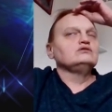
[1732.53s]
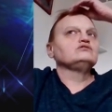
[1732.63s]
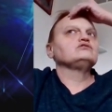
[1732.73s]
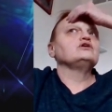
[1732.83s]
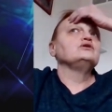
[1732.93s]

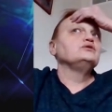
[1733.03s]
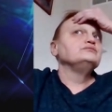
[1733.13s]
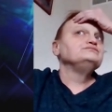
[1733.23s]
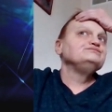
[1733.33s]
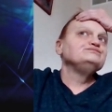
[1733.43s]

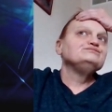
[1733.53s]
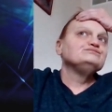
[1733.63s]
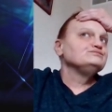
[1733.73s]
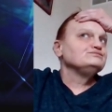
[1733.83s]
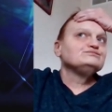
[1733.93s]
So
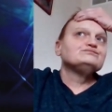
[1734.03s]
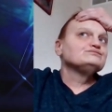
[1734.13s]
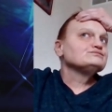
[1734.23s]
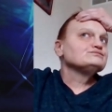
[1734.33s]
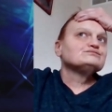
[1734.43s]

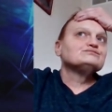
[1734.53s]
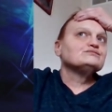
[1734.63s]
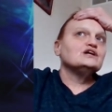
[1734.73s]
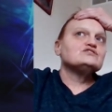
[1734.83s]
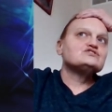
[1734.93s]

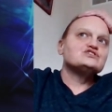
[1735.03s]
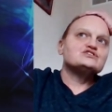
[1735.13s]
it's